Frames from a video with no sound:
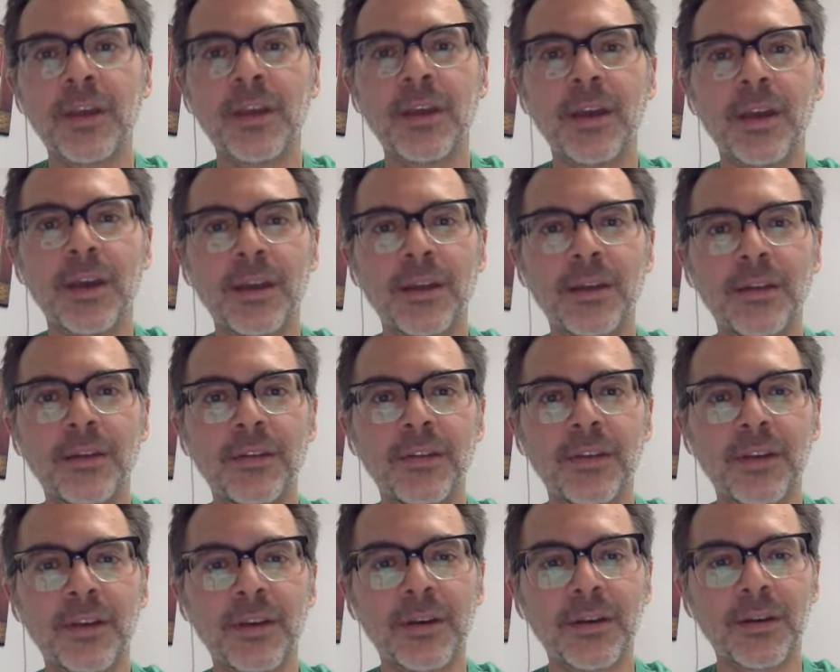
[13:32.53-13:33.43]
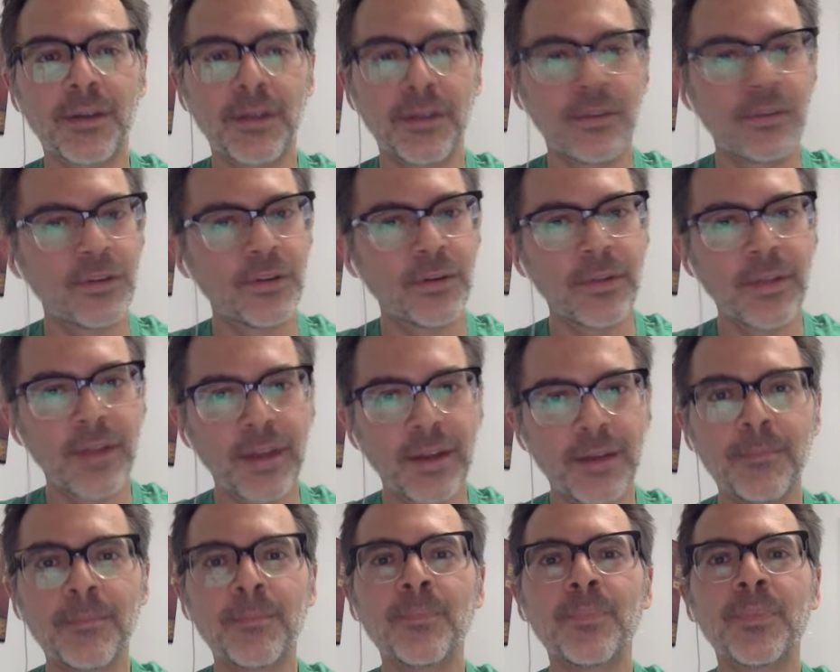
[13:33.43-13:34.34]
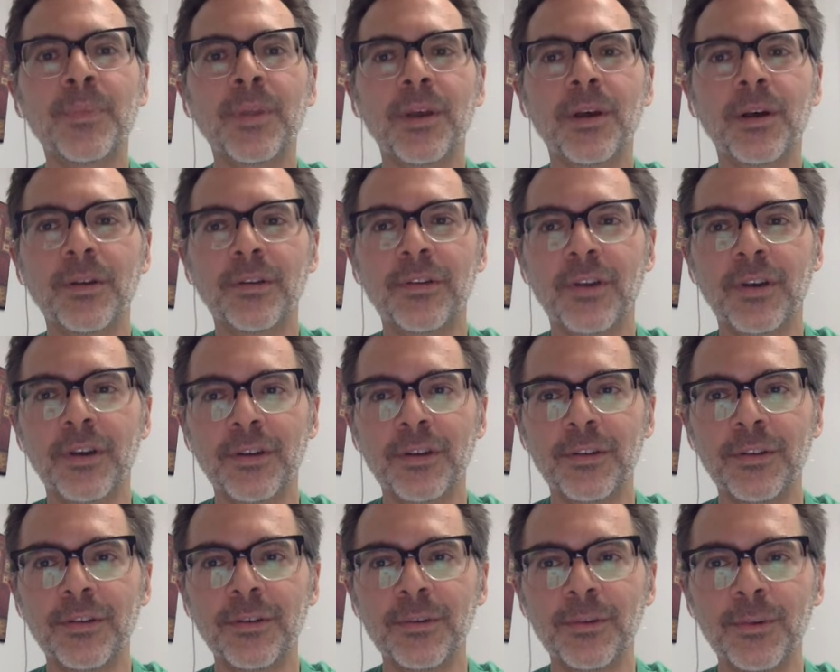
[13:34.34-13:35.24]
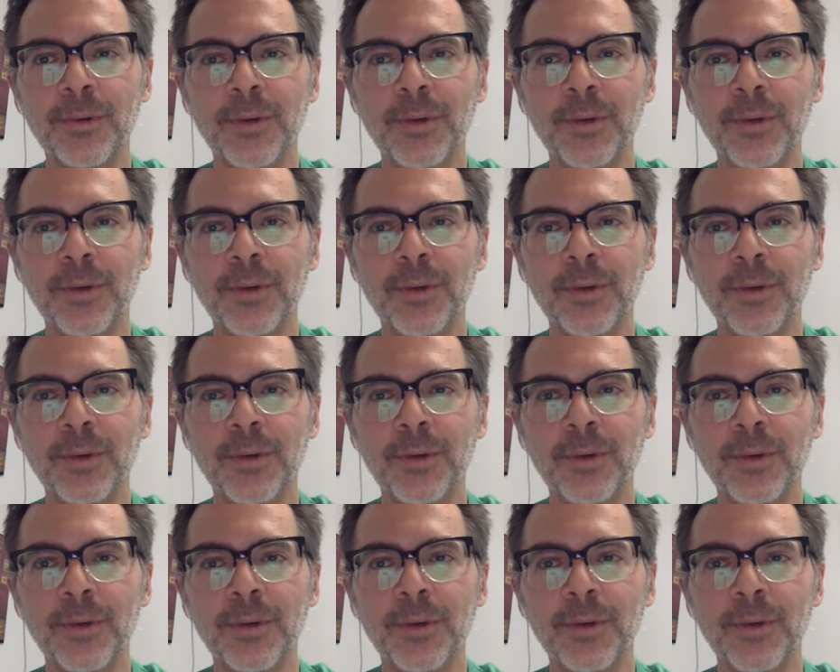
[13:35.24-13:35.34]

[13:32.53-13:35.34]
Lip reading: And until then, I'll talk to you